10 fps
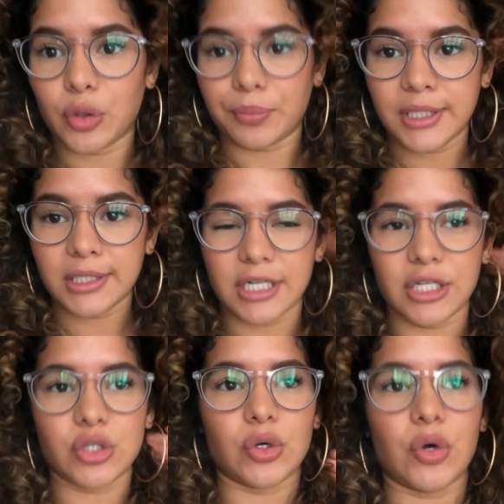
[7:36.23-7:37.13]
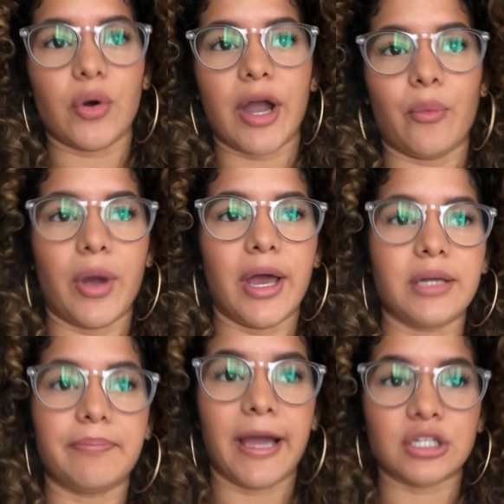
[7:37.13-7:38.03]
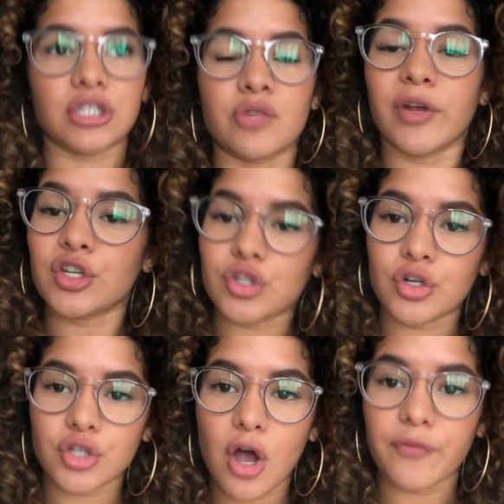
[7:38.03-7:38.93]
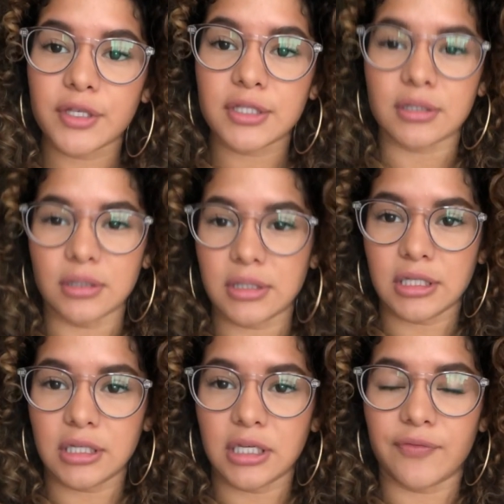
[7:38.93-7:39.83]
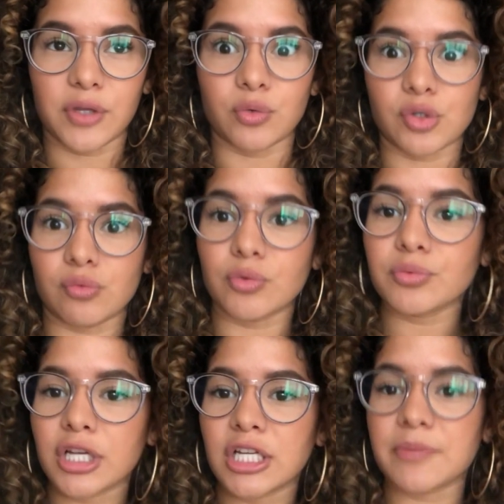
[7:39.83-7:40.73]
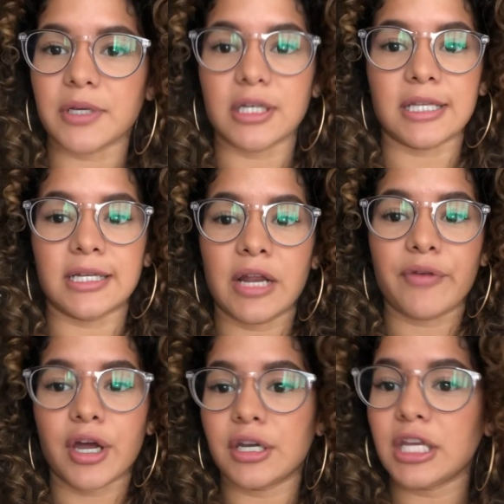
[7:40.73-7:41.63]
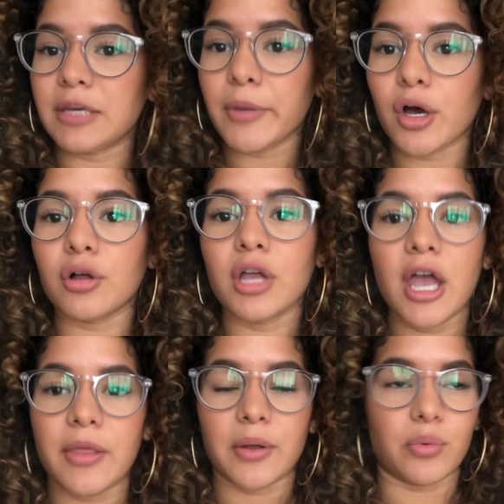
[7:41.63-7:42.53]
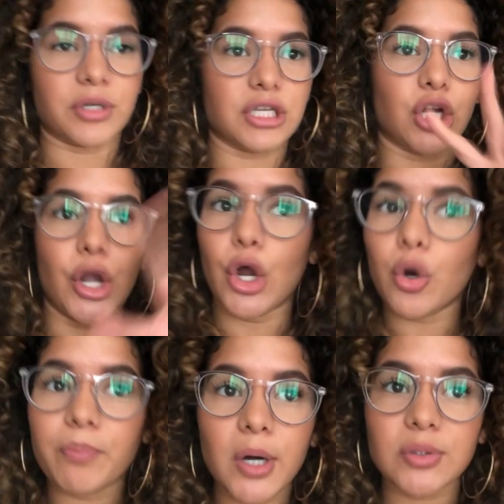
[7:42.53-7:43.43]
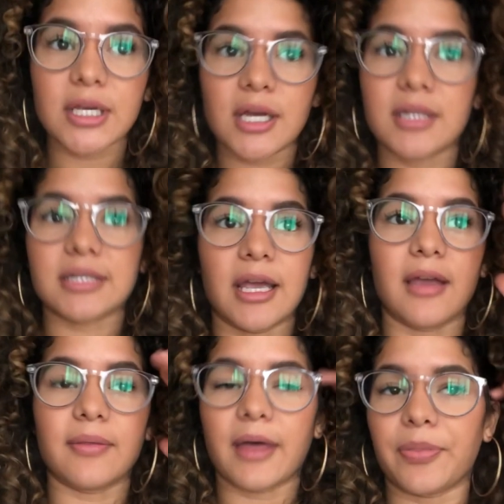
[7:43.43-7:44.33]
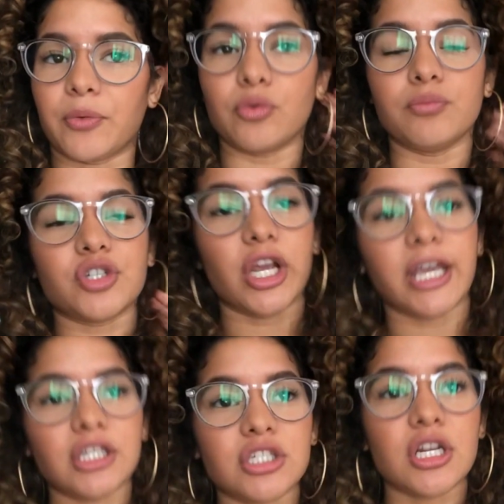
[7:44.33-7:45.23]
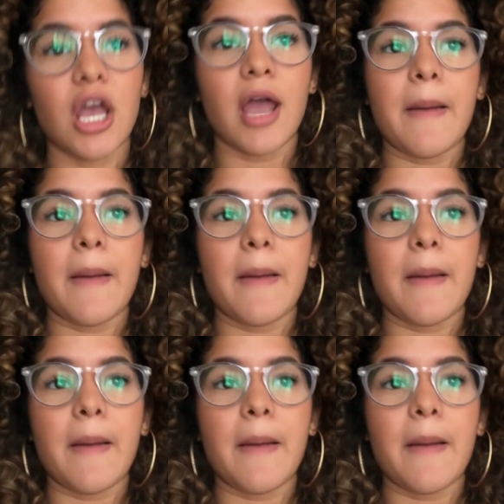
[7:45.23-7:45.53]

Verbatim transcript: Nobody did. So I went back to the registrar's office to see if there was a room change, because I never got an email. There wasn't a note posted saying that the room changed.